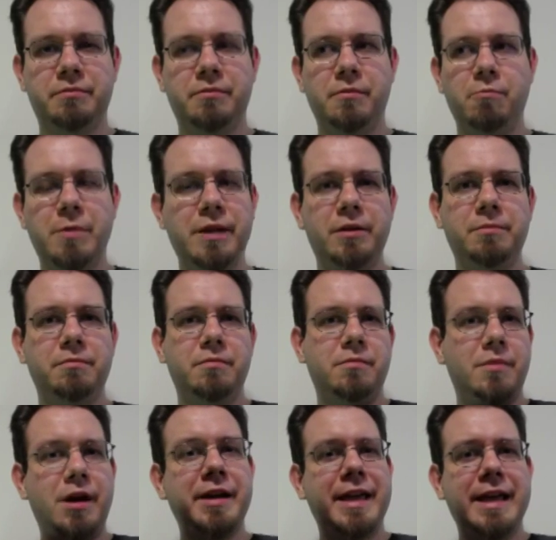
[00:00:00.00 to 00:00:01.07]
Well,
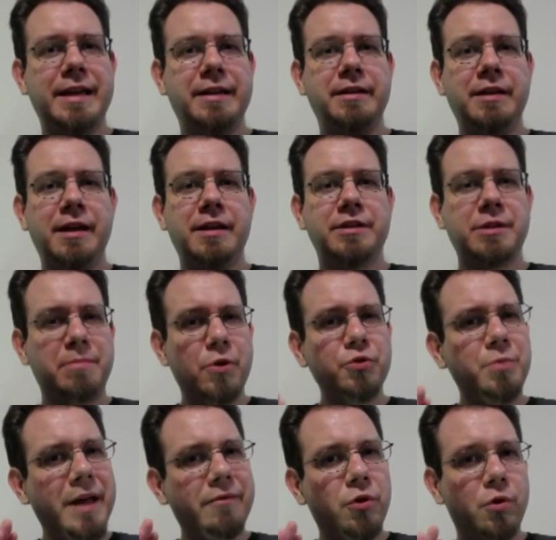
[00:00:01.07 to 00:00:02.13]
again, suppose
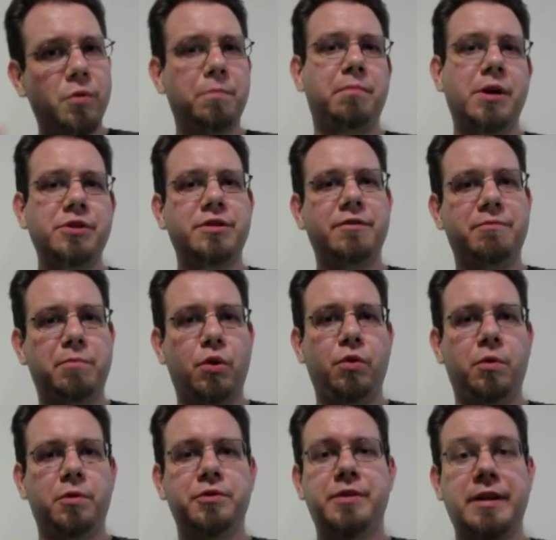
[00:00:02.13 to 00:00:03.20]
we have a whole bunch of
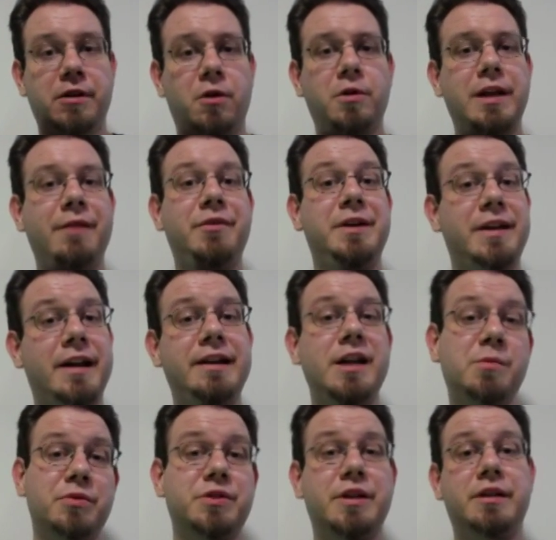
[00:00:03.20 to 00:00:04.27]
polls that all have a
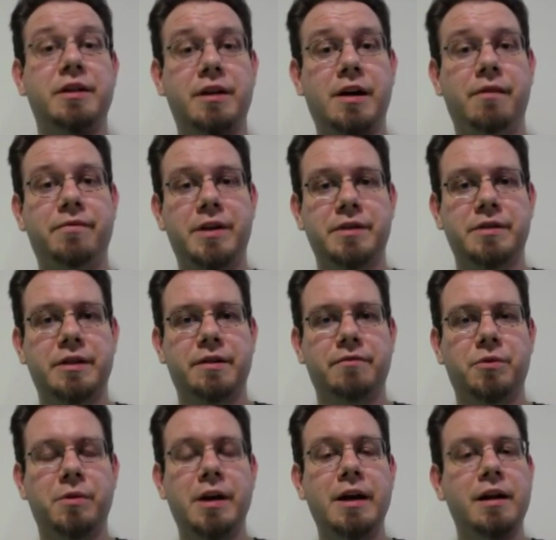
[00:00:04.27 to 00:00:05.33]
90% confidence
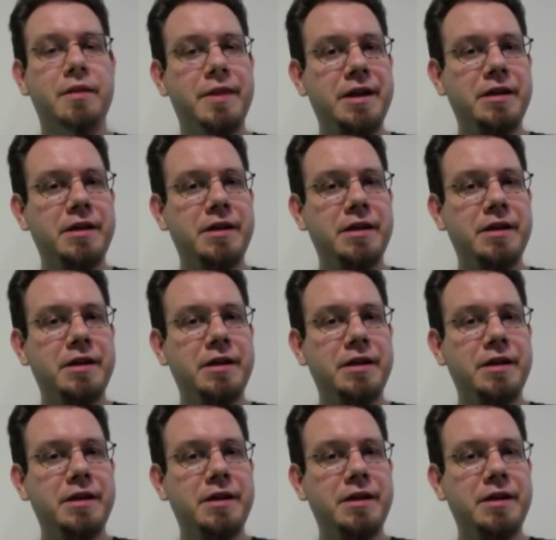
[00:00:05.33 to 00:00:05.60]
interval. Then